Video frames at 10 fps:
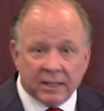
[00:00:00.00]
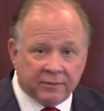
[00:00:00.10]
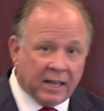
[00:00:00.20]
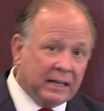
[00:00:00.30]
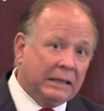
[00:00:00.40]
They
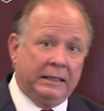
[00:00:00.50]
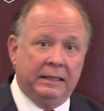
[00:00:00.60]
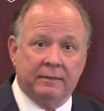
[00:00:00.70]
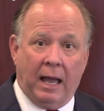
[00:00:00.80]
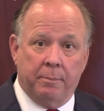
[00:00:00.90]
kind of
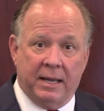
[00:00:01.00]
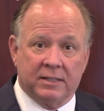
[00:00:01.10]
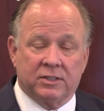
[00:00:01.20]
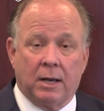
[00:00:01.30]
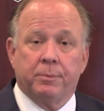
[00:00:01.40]
cleaned that
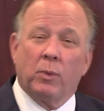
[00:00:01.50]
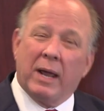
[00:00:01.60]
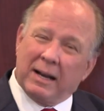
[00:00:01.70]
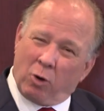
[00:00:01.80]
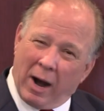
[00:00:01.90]
mess up. We
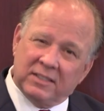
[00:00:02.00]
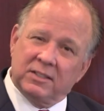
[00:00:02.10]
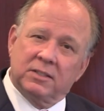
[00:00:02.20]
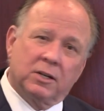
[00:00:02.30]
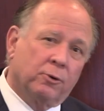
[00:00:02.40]
had a
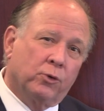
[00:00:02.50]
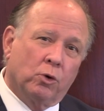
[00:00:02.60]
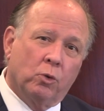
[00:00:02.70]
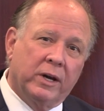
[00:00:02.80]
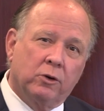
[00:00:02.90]
crisis here for
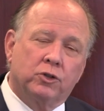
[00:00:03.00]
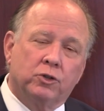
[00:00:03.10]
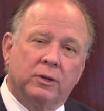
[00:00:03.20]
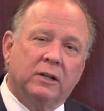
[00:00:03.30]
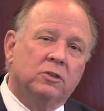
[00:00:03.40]
a week or
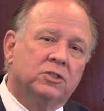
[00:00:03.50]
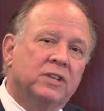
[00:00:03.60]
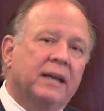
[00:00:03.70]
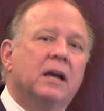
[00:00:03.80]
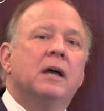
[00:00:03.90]
two, and it looks
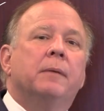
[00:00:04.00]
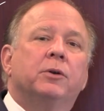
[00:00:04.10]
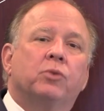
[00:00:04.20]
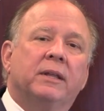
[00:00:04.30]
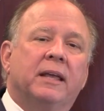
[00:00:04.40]
like
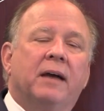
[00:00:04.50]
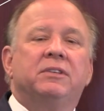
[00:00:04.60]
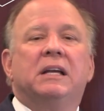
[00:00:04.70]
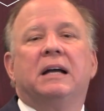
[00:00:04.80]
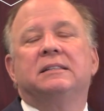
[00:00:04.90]
between the
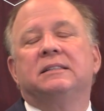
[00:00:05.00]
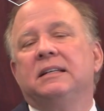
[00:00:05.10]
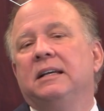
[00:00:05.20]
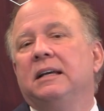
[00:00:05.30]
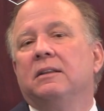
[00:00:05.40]

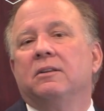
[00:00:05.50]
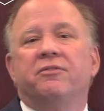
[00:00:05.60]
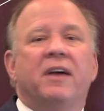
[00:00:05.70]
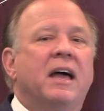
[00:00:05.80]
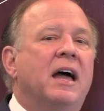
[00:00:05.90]
FDIC and the
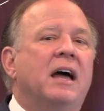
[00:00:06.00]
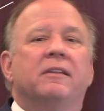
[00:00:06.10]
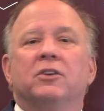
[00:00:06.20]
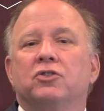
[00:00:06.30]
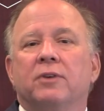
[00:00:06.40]
Fed
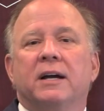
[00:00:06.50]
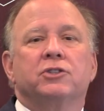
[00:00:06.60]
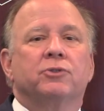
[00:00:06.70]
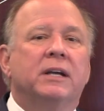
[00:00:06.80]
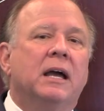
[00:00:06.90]
and the
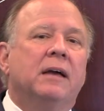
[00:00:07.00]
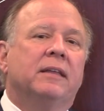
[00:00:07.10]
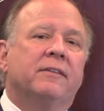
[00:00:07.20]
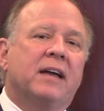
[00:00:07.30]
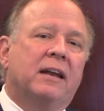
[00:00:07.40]
Treasury,
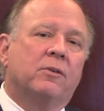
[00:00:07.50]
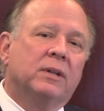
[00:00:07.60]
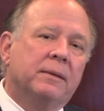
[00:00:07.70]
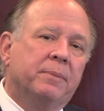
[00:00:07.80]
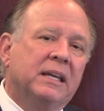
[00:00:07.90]
they've kind of
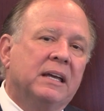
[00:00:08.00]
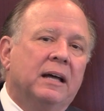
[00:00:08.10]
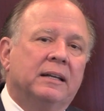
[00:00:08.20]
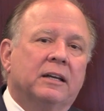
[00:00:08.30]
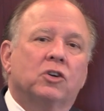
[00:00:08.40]
really
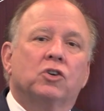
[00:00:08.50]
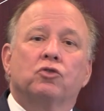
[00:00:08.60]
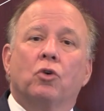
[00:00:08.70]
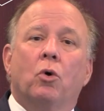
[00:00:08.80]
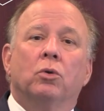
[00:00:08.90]
begun to get
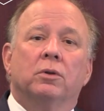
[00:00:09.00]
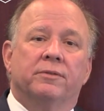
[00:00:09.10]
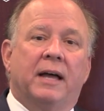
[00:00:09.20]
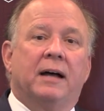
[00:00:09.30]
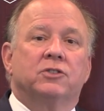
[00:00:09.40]
control of
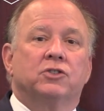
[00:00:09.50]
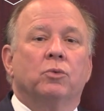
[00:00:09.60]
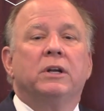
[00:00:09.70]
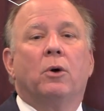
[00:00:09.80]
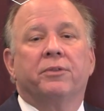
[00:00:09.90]
that. So
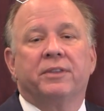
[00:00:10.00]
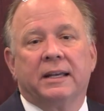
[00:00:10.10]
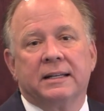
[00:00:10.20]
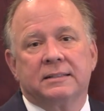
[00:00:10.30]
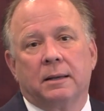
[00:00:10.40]
we don't
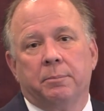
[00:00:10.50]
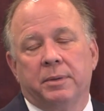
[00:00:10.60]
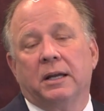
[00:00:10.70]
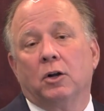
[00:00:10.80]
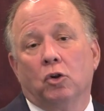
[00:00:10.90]
think it's a
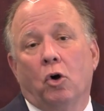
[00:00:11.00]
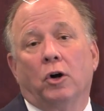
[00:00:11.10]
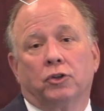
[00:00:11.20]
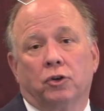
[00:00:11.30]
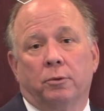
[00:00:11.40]
big
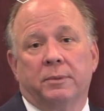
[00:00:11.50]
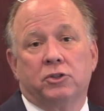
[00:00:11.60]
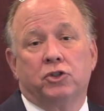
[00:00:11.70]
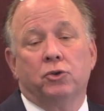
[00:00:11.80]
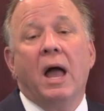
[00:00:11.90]
long-term
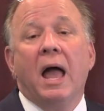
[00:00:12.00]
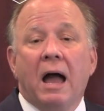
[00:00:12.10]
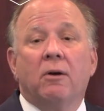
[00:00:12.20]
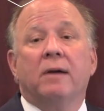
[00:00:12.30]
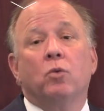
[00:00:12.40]
issue.
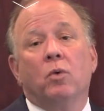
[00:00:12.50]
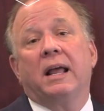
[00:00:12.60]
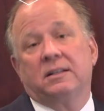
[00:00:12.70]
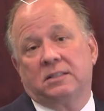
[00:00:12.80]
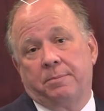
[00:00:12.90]
However, one
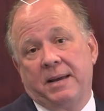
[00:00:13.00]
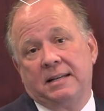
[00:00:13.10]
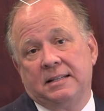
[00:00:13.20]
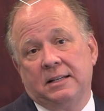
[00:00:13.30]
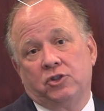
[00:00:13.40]
has to pay
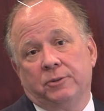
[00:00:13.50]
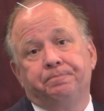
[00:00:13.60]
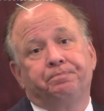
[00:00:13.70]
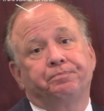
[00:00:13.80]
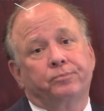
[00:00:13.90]
attention
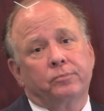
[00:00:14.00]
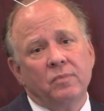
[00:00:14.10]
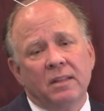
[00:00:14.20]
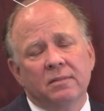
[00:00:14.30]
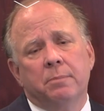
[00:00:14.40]

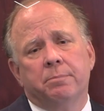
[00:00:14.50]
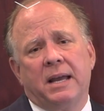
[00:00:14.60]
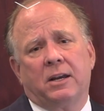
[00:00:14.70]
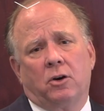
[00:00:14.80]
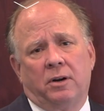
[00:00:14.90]
that
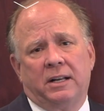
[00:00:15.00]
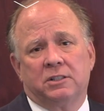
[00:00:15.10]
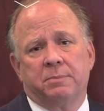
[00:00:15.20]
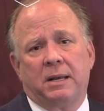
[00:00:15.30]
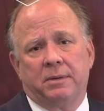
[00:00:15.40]
bank
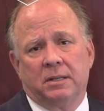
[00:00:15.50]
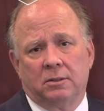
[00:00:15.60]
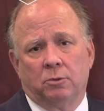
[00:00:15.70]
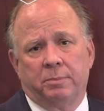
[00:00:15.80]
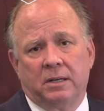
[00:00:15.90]
earnings may be a
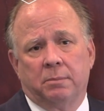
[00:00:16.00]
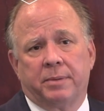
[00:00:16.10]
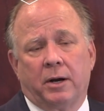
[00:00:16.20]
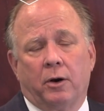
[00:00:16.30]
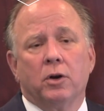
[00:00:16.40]
little bit
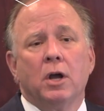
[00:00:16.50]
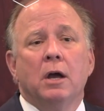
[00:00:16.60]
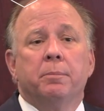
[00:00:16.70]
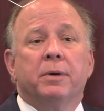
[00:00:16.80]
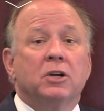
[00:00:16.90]
impaired
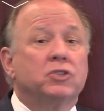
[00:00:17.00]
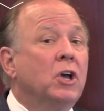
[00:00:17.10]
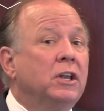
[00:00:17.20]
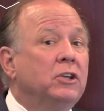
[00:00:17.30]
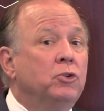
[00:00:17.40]
because
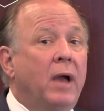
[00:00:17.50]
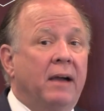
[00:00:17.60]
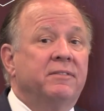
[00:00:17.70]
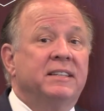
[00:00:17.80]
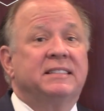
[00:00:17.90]
you
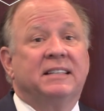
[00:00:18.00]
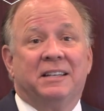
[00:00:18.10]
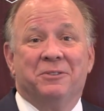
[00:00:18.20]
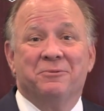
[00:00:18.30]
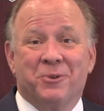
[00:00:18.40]
have this
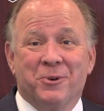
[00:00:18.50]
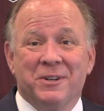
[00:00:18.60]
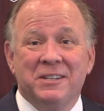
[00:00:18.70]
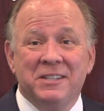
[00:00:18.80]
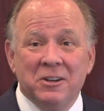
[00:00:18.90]

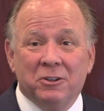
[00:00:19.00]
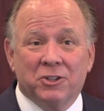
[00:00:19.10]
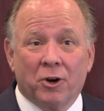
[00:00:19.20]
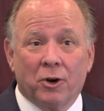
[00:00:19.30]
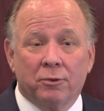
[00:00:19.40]
inverted yield
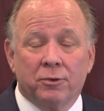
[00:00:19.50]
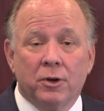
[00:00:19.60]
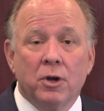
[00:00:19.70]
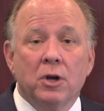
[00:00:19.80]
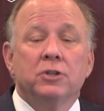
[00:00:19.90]
curve.
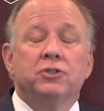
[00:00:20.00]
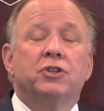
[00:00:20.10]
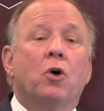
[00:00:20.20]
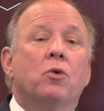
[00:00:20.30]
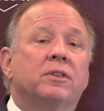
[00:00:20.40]

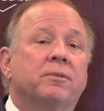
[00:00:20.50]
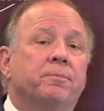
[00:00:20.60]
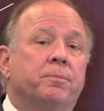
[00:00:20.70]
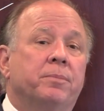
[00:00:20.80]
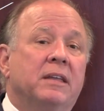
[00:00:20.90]
So
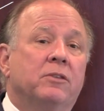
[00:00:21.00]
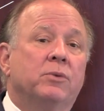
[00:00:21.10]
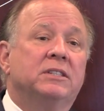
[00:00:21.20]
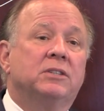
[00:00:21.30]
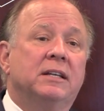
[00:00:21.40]
and the
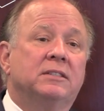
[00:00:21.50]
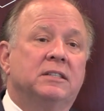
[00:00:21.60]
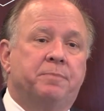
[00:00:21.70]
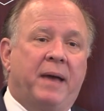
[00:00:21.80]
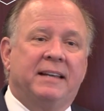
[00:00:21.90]
reason
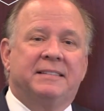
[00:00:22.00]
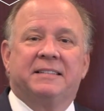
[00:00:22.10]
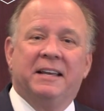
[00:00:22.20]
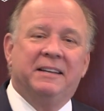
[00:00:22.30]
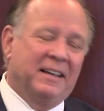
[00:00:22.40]
is banks
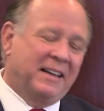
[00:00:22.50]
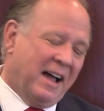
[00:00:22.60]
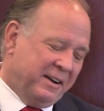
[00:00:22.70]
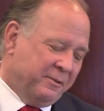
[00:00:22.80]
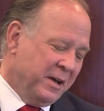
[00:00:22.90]
tend to
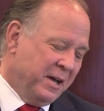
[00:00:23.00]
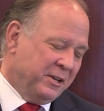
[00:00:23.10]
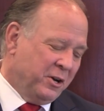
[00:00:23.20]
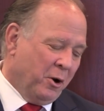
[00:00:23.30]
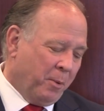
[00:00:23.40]
kind of,
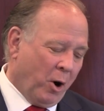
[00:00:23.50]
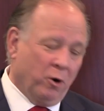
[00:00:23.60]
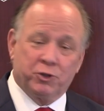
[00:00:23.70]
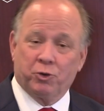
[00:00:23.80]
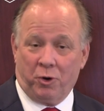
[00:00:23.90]

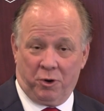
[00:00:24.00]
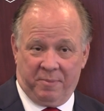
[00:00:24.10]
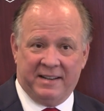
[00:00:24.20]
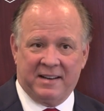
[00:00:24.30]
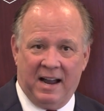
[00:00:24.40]
borrow short or
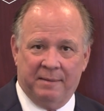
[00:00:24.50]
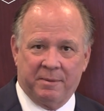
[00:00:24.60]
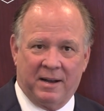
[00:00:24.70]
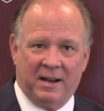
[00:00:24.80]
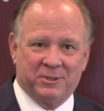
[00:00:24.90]
pay time
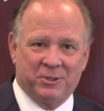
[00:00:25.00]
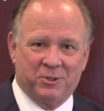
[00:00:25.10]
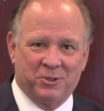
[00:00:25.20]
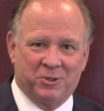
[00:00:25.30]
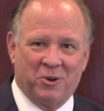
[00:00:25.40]
deposits
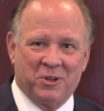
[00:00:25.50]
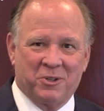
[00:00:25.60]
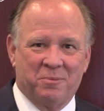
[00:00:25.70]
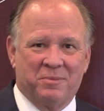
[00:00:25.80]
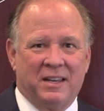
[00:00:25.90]
in a
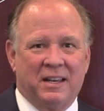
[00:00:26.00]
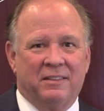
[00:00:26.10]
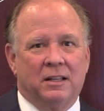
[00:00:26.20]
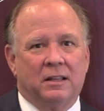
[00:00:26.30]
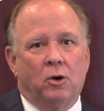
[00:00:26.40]
short-term thing
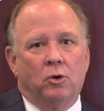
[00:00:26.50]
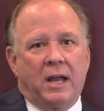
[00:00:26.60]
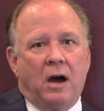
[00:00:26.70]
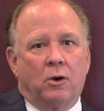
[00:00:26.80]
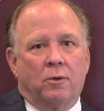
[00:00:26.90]
and then loan
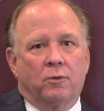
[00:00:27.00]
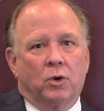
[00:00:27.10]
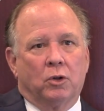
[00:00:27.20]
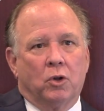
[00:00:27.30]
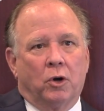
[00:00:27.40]
out over
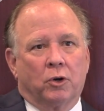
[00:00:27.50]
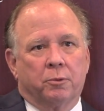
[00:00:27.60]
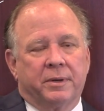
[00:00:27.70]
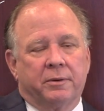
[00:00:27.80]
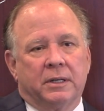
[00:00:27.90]
a longer
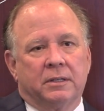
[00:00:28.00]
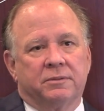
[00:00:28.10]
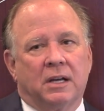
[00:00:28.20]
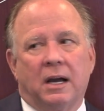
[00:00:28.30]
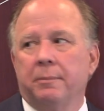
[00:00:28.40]
period of
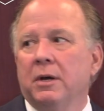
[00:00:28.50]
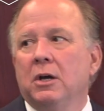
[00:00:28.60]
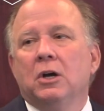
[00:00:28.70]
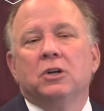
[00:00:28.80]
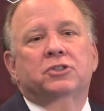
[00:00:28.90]
time.
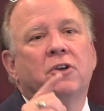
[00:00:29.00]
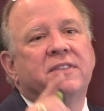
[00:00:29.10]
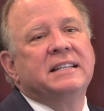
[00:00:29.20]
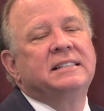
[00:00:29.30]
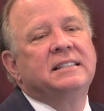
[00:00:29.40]
So
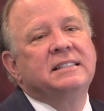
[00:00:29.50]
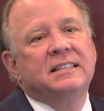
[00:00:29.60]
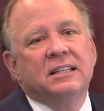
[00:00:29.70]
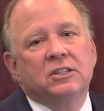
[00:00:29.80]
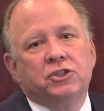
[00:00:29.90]
this is
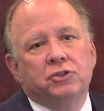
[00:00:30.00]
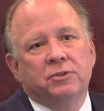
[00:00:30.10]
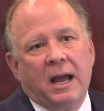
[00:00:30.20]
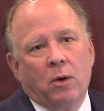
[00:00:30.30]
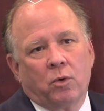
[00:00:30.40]
the issue
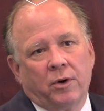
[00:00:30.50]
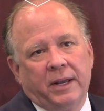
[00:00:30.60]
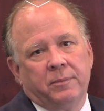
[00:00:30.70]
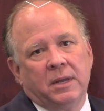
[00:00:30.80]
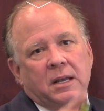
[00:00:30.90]
that we're in.
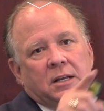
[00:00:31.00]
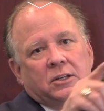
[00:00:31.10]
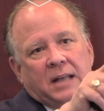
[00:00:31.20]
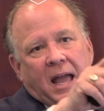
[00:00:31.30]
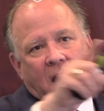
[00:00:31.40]

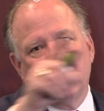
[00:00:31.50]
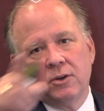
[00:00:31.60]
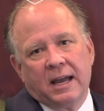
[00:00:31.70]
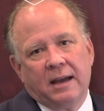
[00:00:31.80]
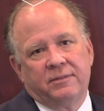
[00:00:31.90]
Now
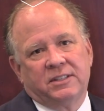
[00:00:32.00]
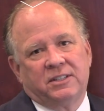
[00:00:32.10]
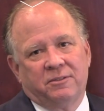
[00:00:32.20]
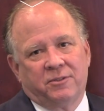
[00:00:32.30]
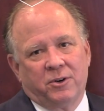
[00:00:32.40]
you have this
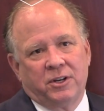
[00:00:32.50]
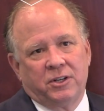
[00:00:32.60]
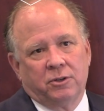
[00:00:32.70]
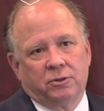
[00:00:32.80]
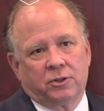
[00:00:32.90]
inverted
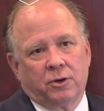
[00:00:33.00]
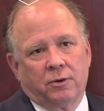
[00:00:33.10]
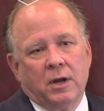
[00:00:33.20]
yield curve.